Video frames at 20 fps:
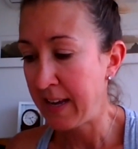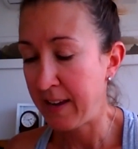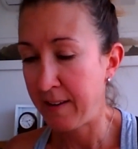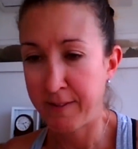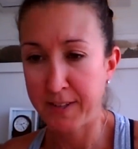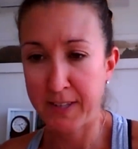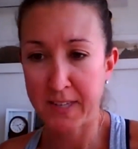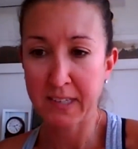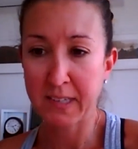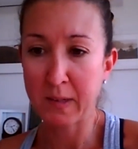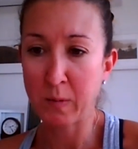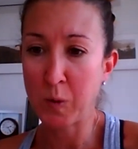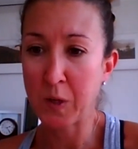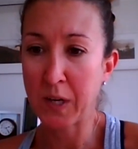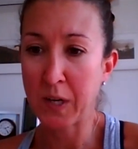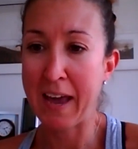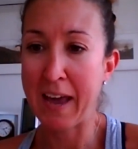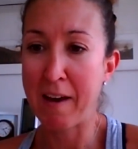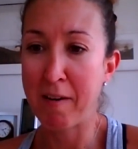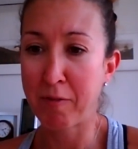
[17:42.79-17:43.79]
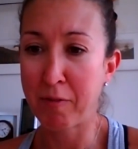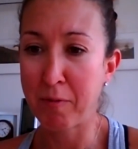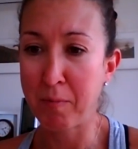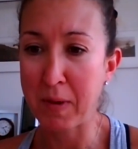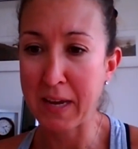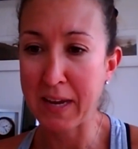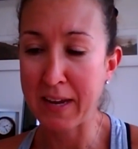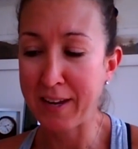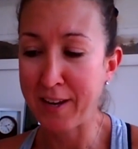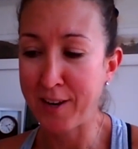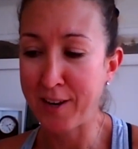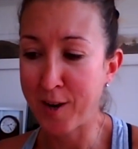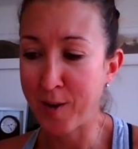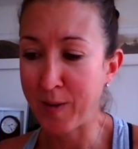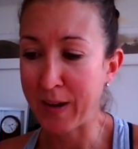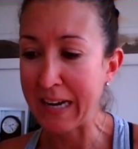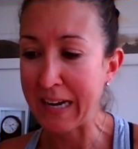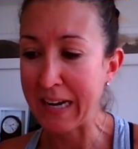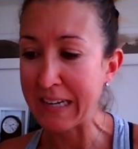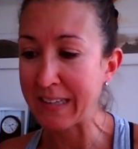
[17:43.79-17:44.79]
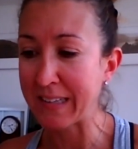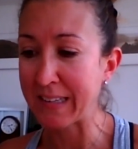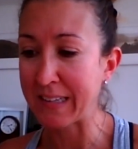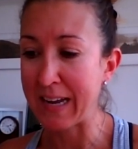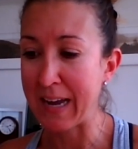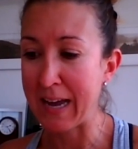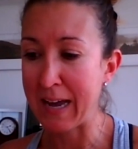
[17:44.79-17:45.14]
if it doesn't work out for me, at least